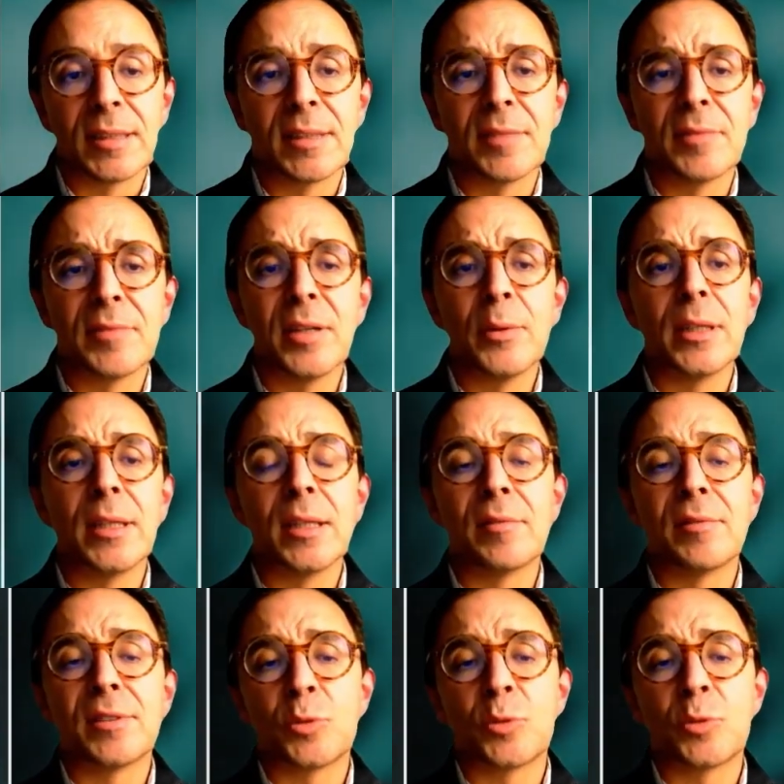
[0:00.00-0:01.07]
It's a
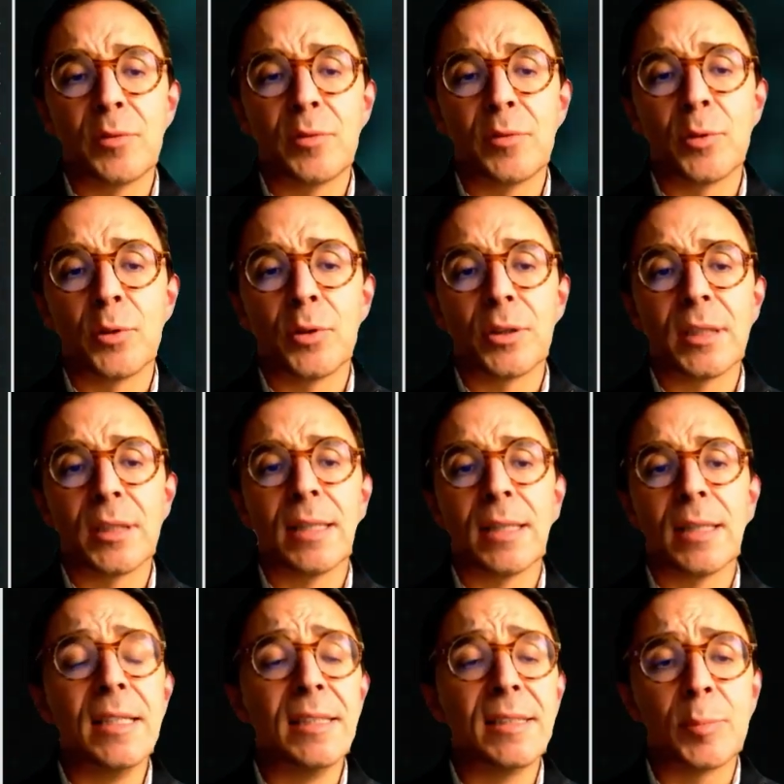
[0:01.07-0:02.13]
very straightforward
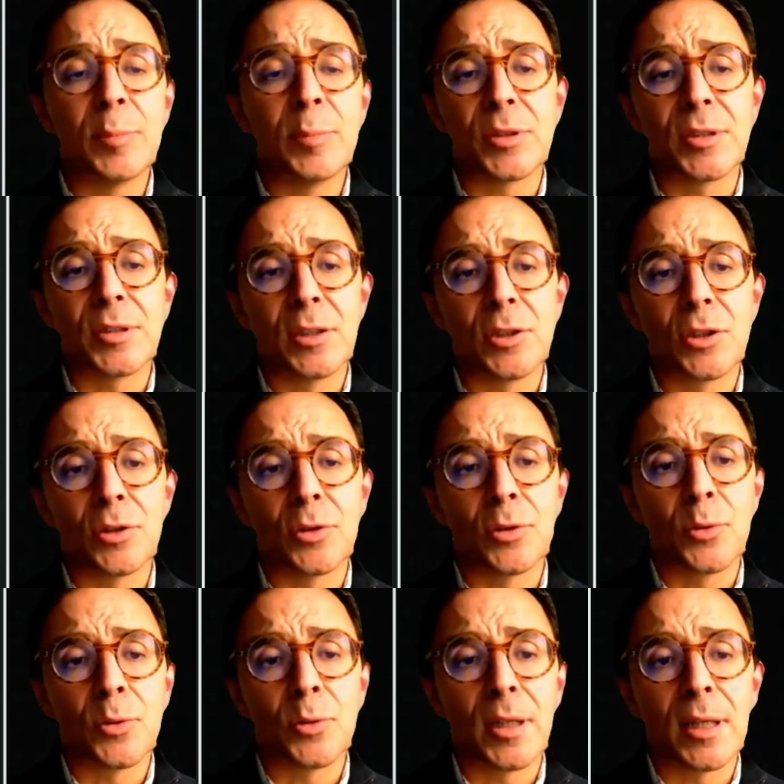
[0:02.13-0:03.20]
and easy procedure
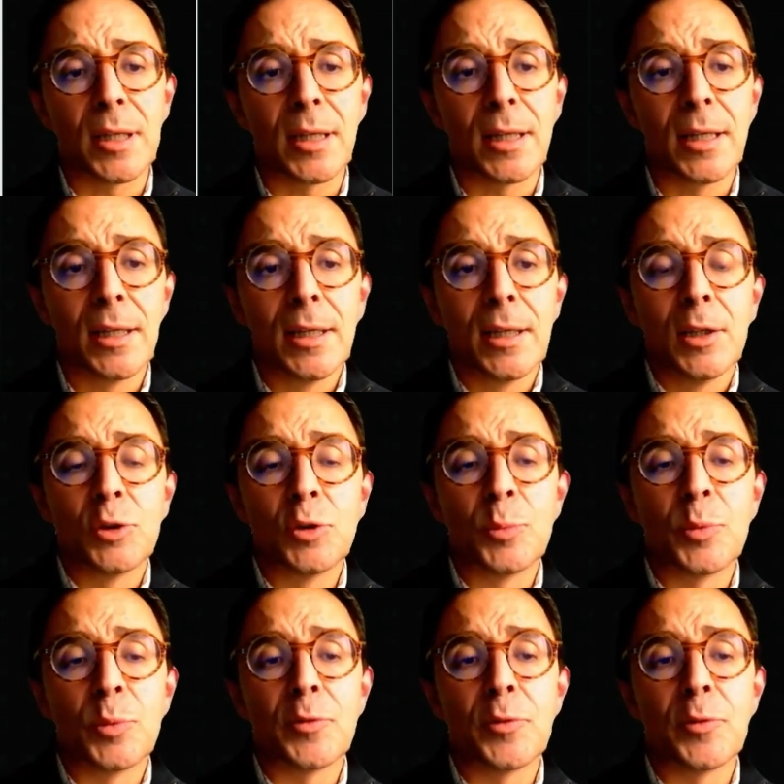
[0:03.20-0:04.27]
to
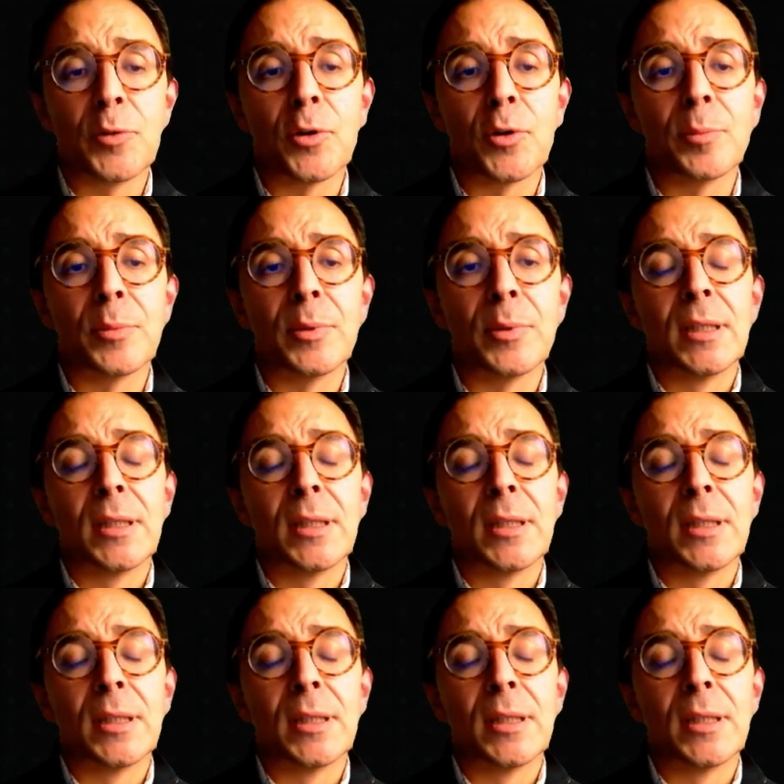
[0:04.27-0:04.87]
perform.